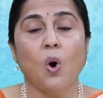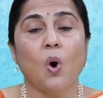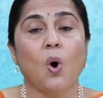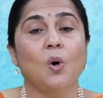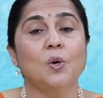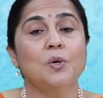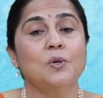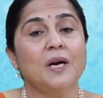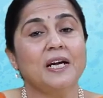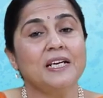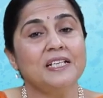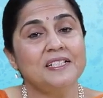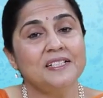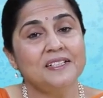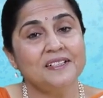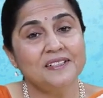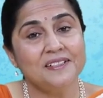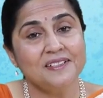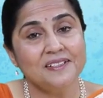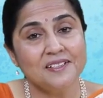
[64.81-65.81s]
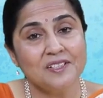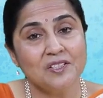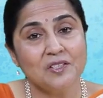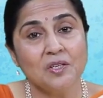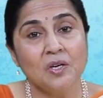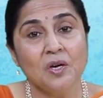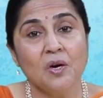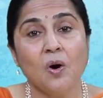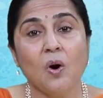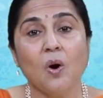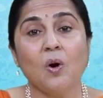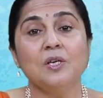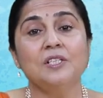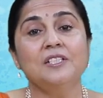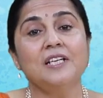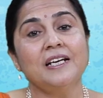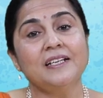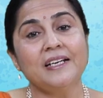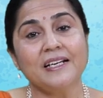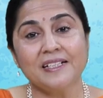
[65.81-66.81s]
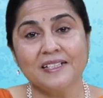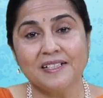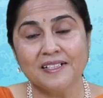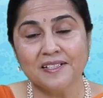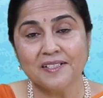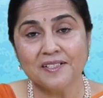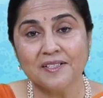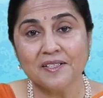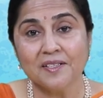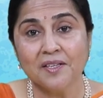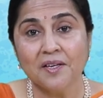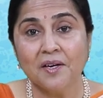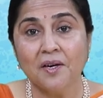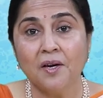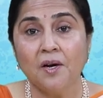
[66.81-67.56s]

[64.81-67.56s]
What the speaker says: or writers or directors,